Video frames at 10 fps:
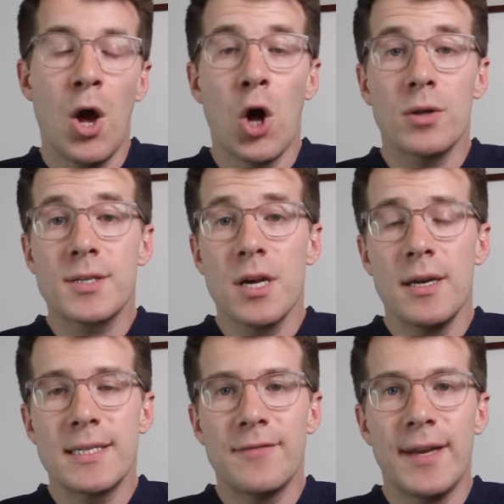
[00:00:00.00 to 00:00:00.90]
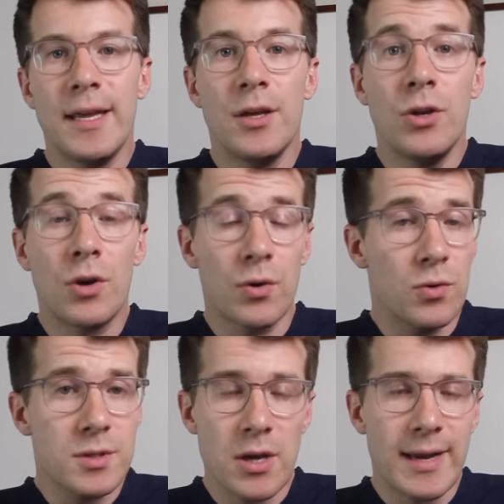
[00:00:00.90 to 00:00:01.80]
Alternatively, you can
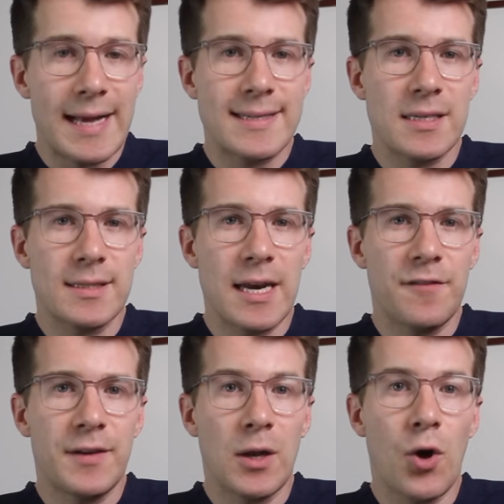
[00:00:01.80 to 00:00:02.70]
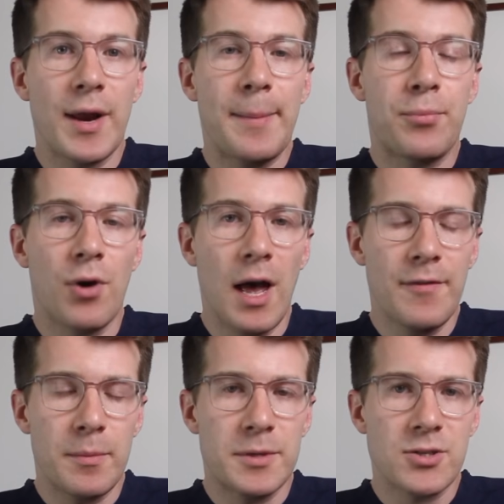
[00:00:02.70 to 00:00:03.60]
also get Sildenafil on a
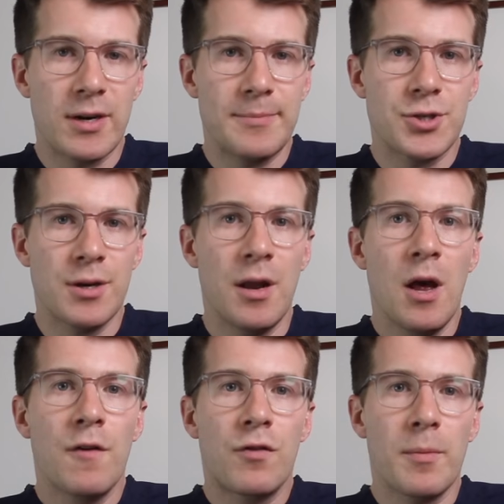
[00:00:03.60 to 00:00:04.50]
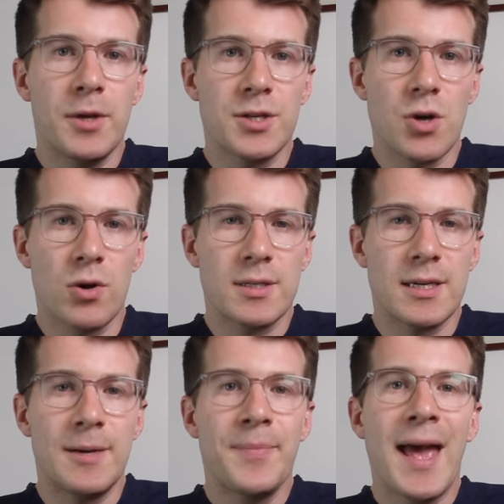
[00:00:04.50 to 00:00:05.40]
private prescription from your
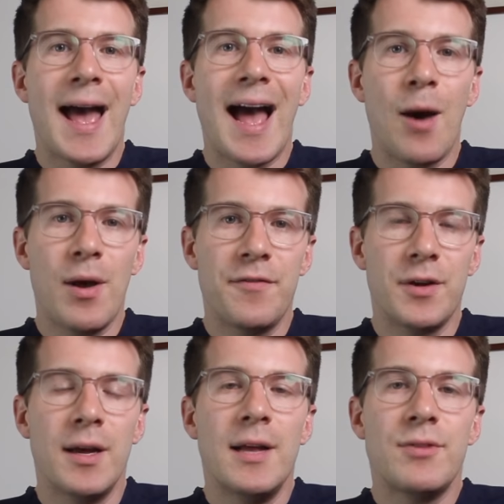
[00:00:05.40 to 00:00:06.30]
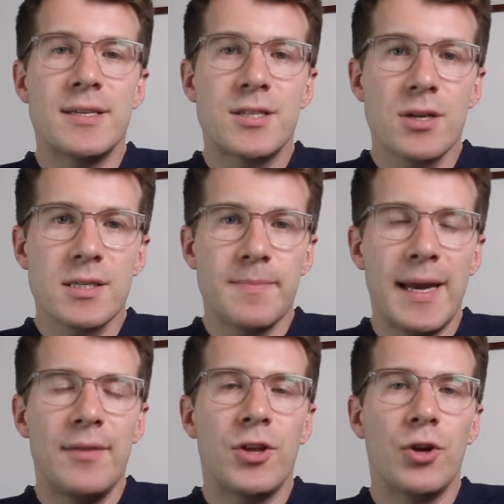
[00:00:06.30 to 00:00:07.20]
doctor. However, this does
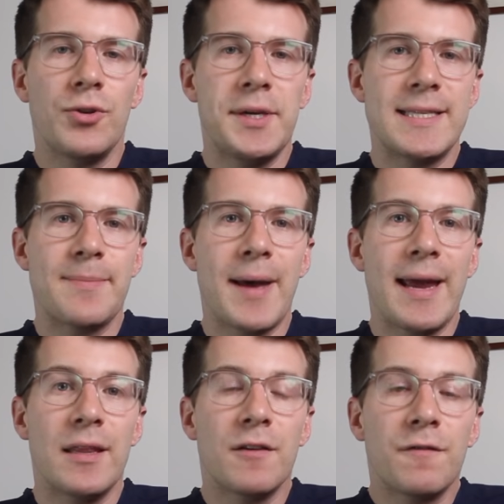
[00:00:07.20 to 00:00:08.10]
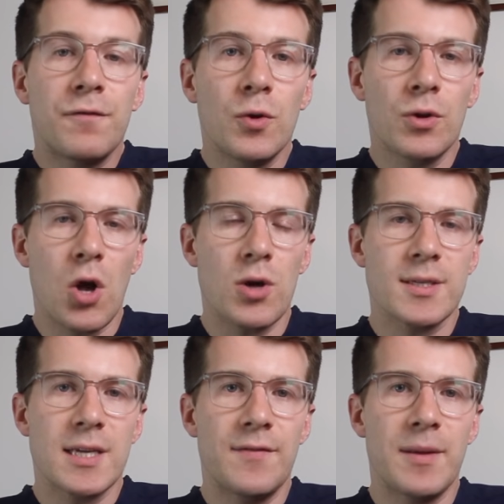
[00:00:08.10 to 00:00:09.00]
mean that you'll need to pay the full
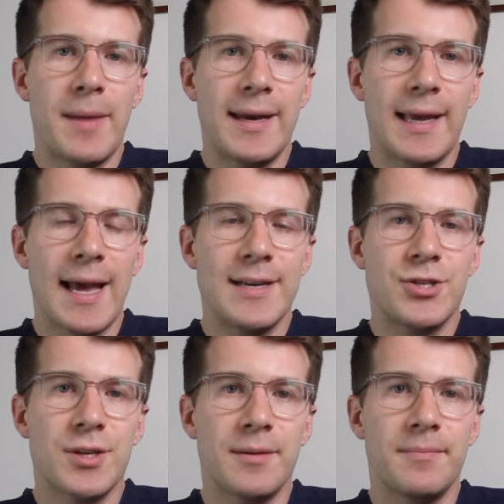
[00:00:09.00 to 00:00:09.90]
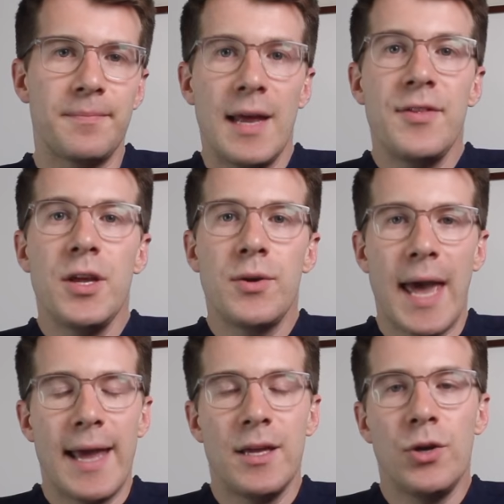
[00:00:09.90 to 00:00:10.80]
cost of the medication. In the
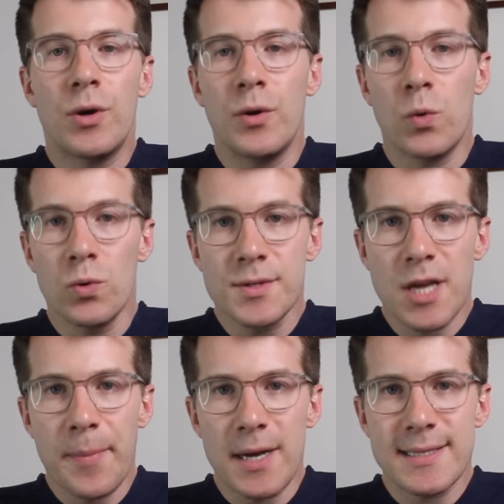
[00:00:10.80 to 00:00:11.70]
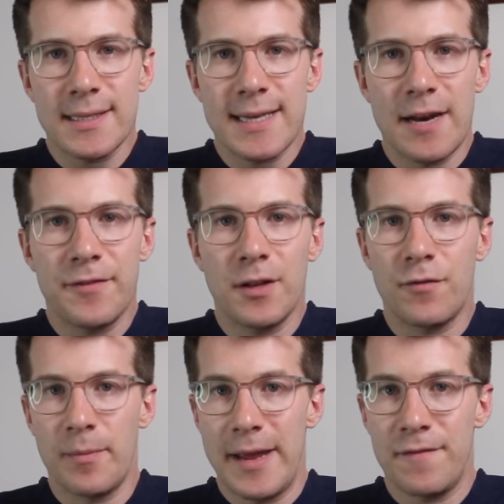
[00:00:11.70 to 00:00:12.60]
UK, you can also buy Sildenafil
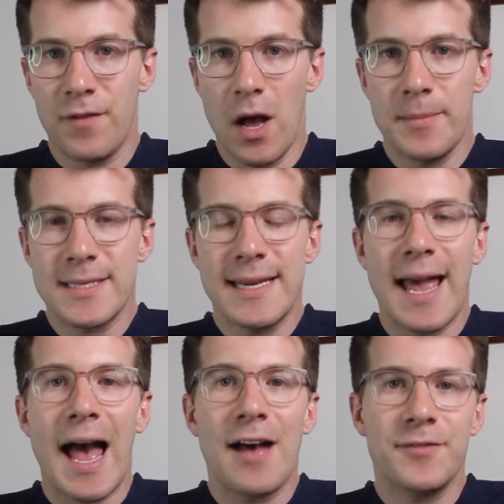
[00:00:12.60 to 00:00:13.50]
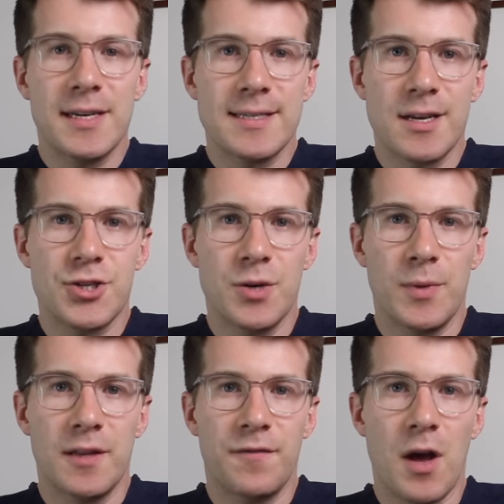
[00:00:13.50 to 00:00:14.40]
from a pharmacy after discussion
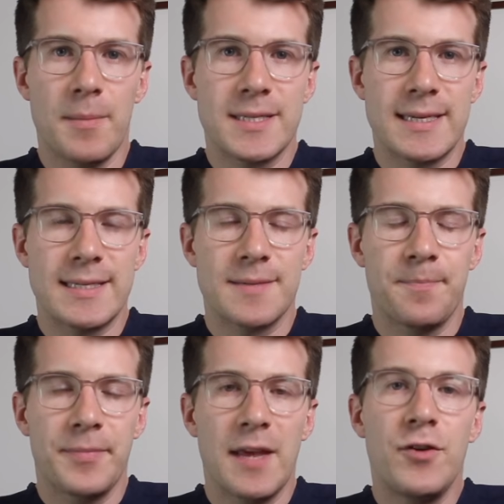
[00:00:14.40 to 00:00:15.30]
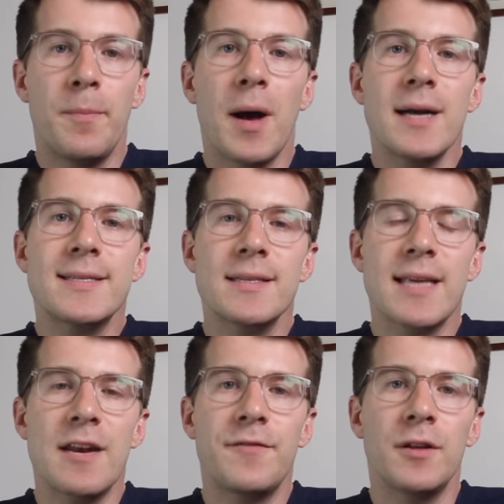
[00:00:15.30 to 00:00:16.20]
with the pharmacist. If you buy
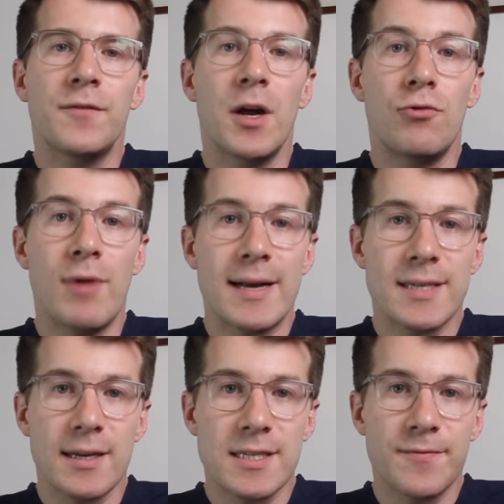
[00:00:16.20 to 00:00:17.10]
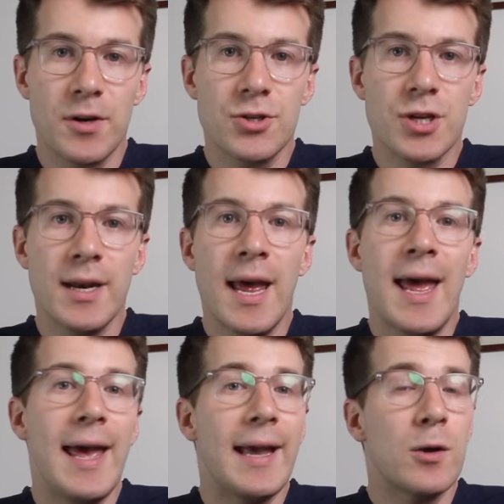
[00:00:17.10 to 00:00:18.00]
Sildenafil for erectile dysfunction,
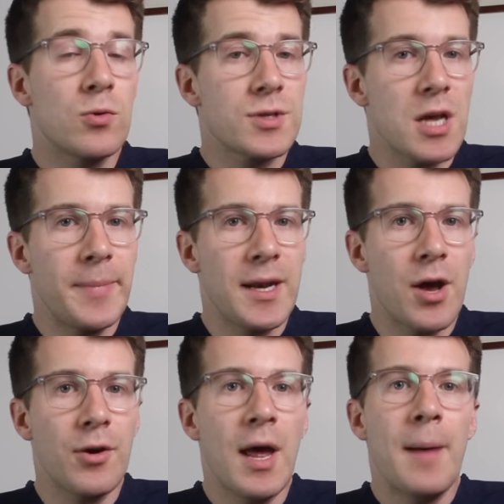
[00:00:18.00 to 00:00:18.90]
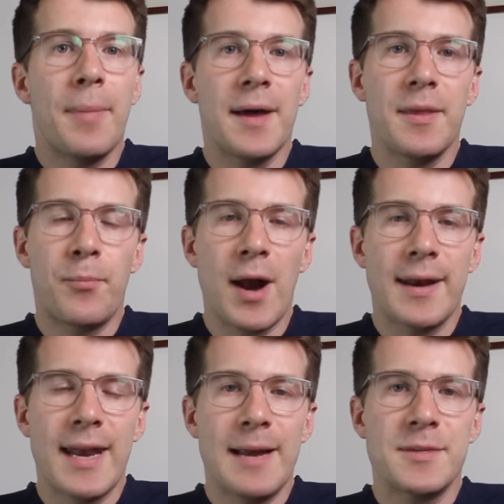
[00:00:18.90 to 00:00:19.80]
it can also be known by the
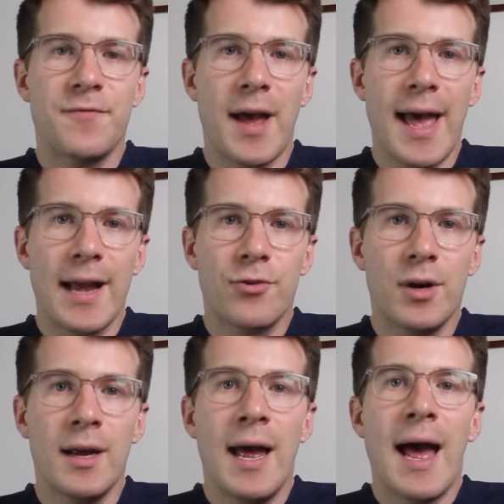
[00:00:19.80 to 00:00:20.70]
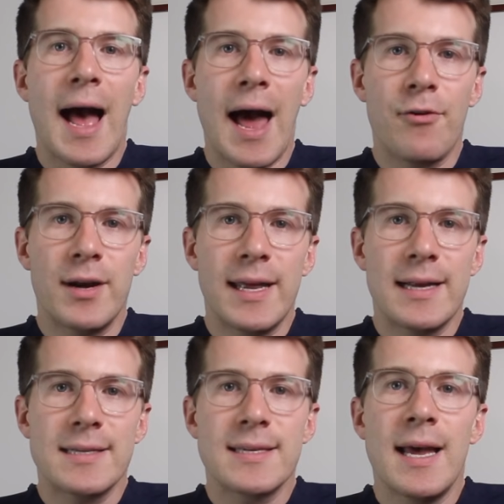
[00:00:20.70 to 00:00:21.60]
brand names Viagra,
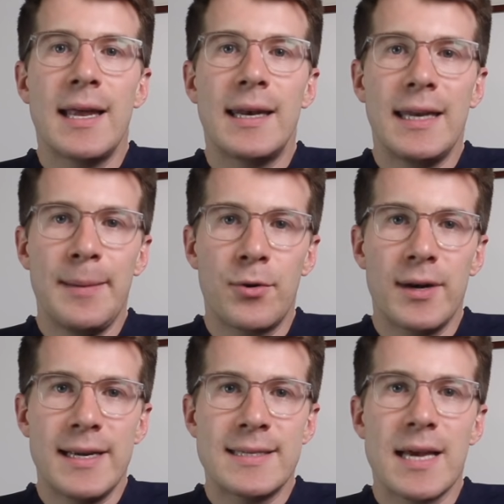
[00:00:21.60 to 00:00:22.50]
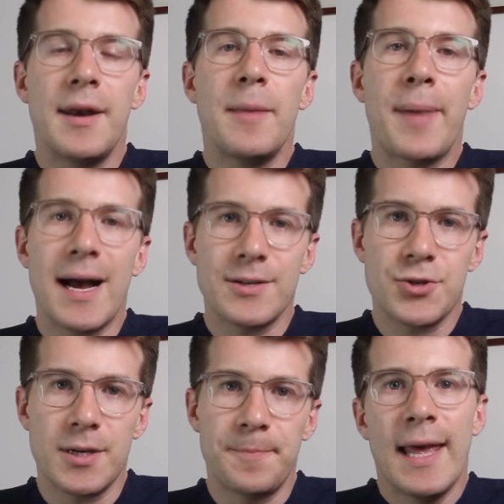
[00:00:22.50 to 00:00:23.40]
Aronix, Liberize and
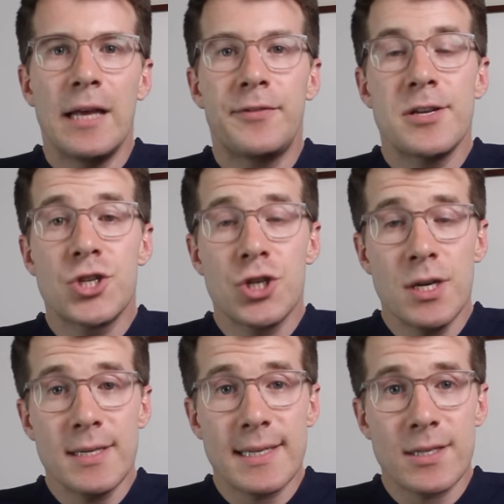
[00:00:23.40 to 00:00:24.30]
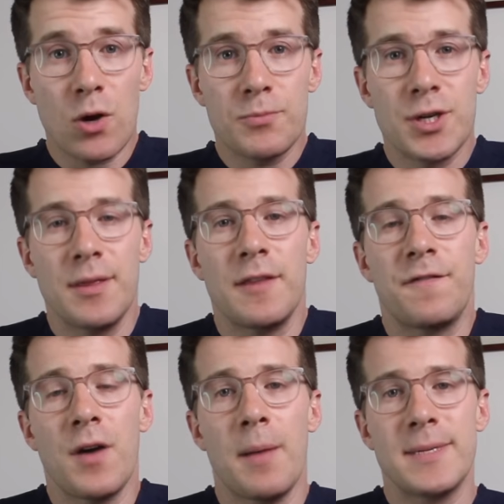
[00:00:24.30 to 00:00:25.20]
Nipatra. If you choose this option, the
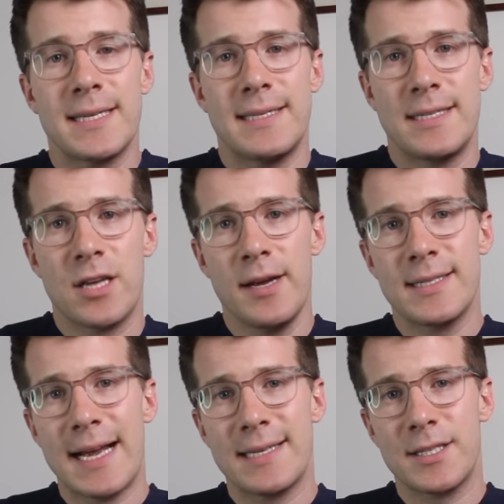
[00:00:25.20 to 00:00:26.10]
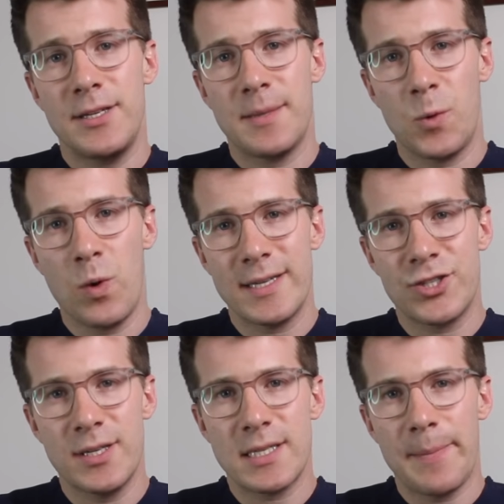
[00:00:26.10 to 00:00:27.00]
pharmacist is going to ask you some
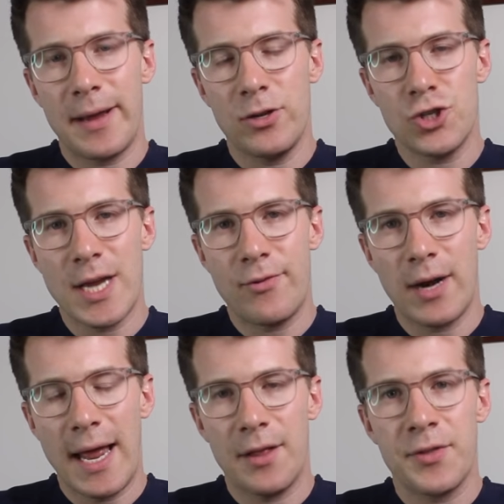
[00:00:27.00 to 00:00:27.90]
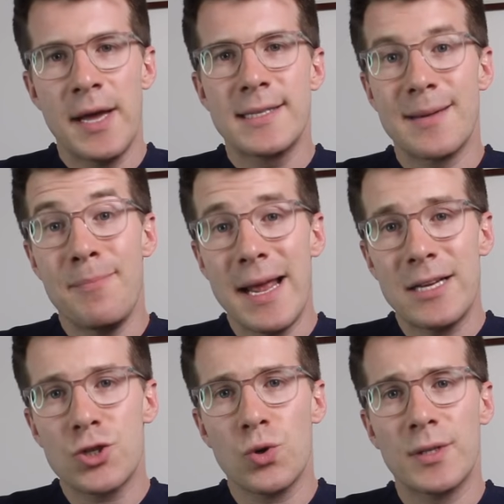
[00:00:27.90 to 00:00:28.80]
questions about your general health to
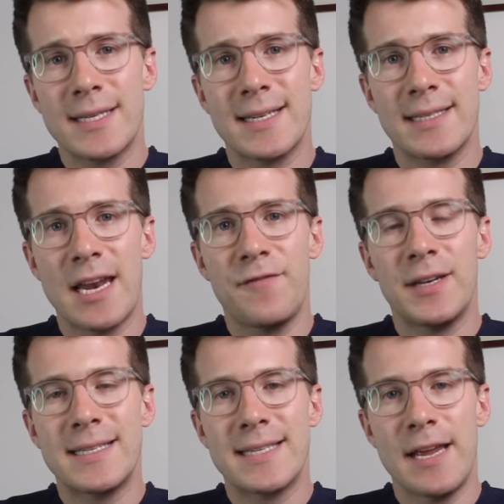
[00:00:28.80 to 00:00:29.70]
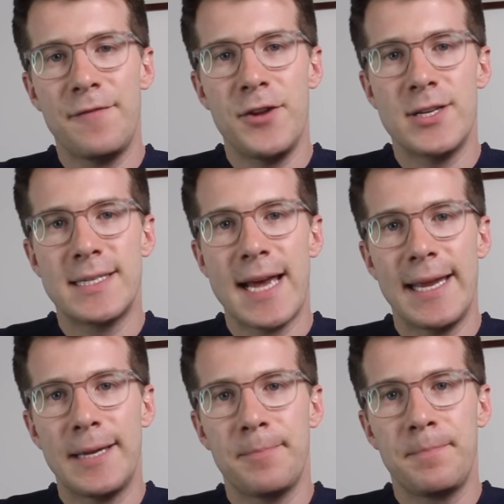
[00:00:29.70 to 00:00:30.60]
make sure that Sildenafil is safe for you to
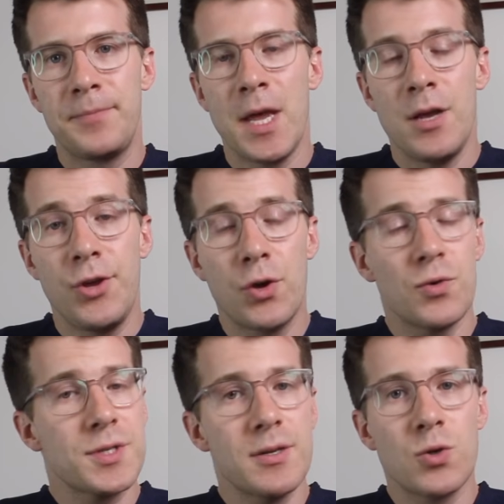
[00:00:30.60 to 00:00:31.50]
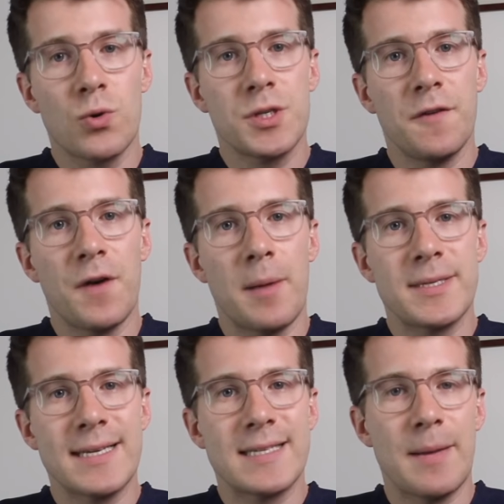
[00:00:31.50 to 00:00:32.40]
take. You can also talk to your
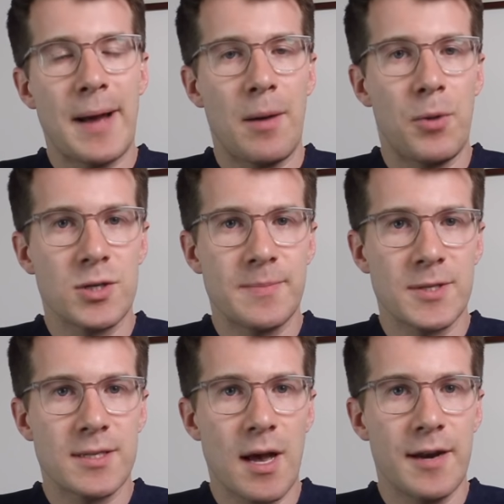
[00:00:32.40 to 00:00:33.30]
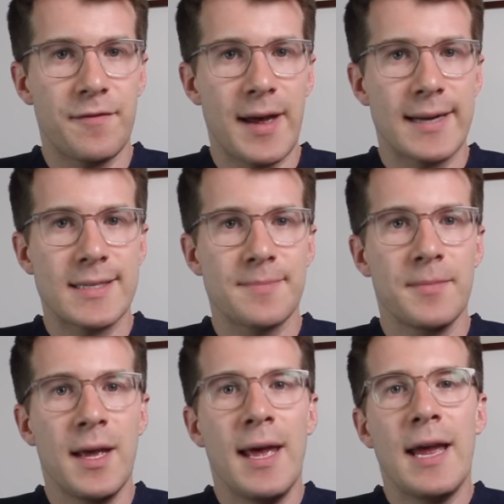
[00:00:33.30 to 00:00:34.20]
pharmacist about possible side effects.
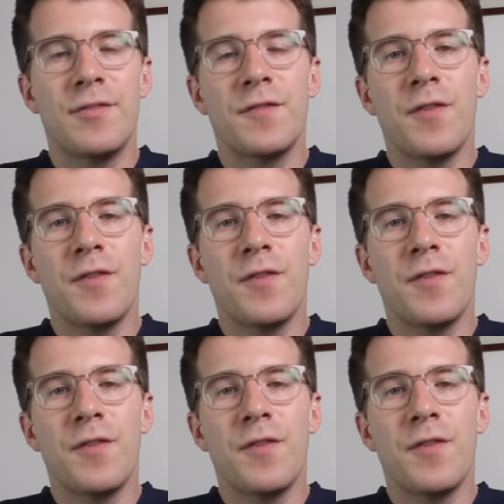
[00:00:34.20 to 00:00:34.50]
If the